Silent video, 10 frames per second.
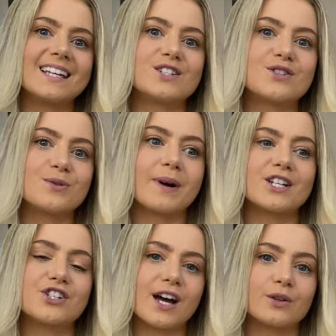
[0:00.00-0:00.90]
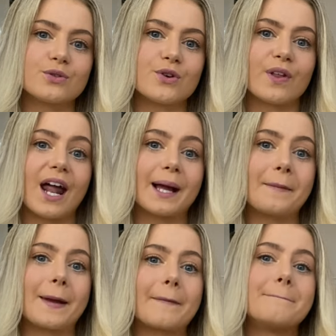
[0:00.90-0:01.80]
into my channel so that I
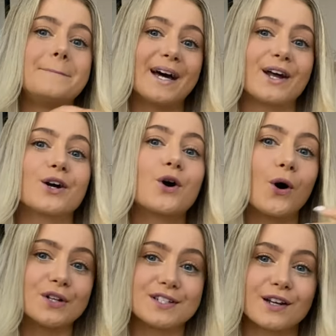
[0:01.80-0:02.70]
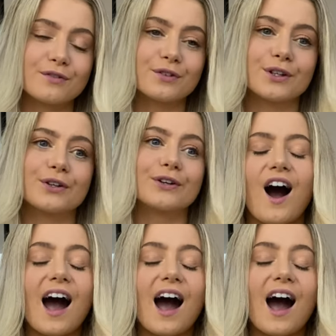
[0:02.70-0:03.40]
can make better content for you.